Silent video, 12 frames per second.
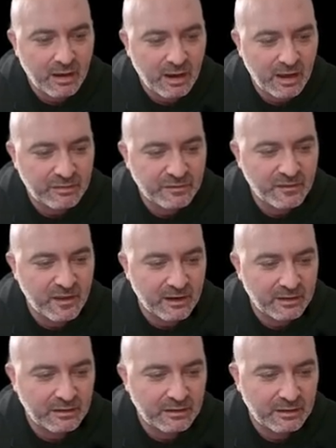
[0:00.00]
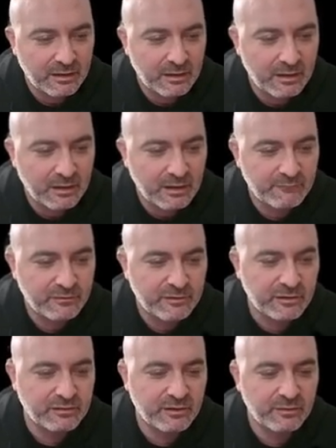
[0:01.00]
I think,
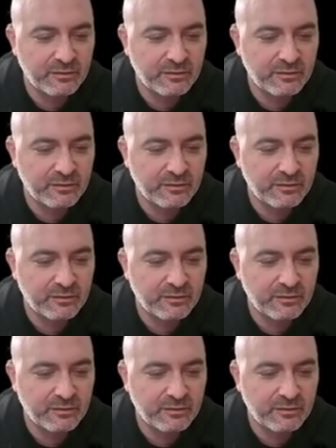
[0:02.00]
emphasis on